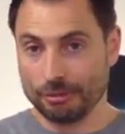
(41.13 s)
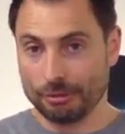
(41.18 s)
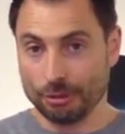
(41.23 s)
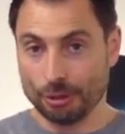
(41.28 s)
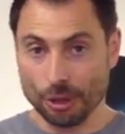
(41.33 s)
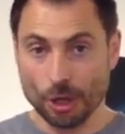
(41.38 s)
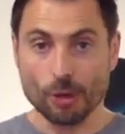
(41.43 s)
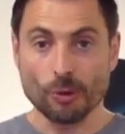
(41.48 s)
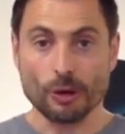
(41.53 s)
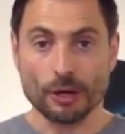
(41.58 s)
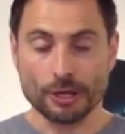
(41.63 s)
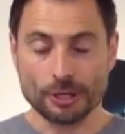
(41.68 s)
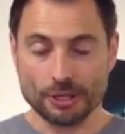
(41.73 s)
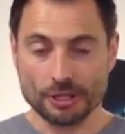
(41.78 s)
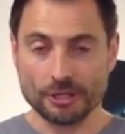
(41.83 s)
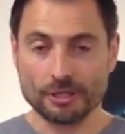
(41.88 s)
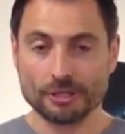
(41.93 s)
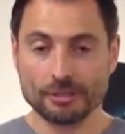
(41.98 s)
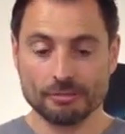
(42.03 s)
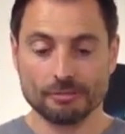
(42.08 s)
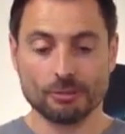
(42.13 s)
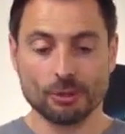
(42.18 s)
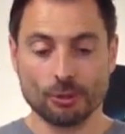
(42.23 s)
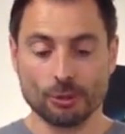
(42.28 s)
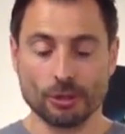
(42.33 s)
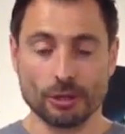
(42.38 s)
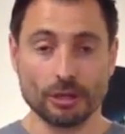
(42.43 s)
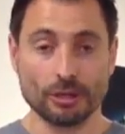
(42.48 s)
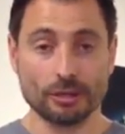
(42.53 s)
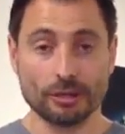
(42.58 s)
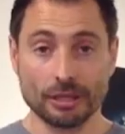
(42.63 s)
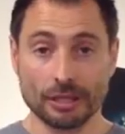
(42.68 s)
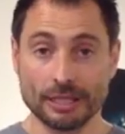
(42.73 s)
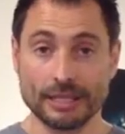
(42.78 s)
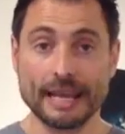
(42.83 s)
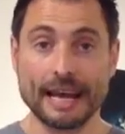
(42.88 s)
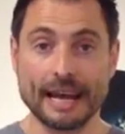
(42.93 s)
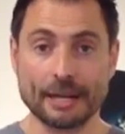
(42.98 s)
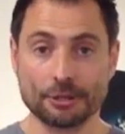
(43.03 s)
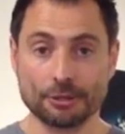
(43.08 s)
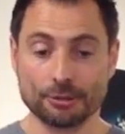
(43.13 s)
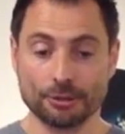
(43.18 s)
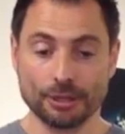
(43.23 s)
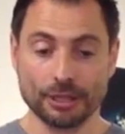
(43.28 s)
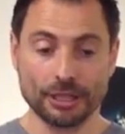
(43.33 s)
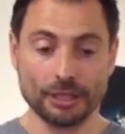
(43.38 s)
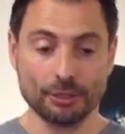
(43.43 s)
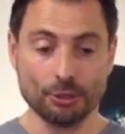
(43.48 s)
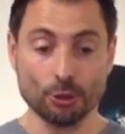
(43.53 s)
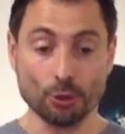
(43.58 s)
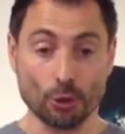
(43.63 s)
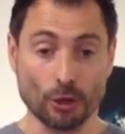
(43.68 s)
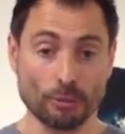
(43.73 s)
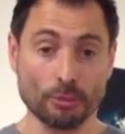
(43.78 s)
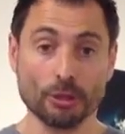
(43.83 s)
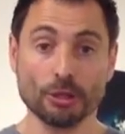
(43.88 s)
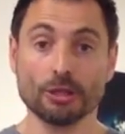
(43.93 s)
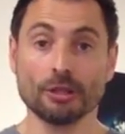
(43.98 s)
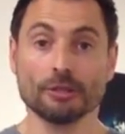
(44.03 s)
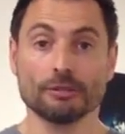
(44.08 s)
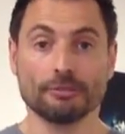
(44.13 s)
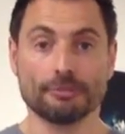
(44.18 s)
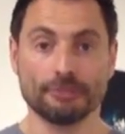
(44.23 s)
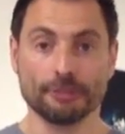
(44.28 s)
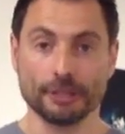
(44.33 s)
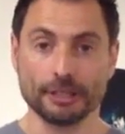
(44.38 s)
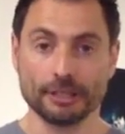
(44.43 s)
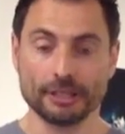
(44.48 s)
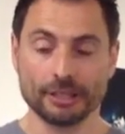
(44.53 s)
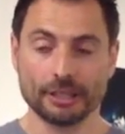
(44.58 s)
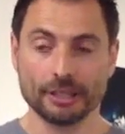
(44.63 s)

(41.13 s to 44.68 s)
no arches, or a naturally normal foot.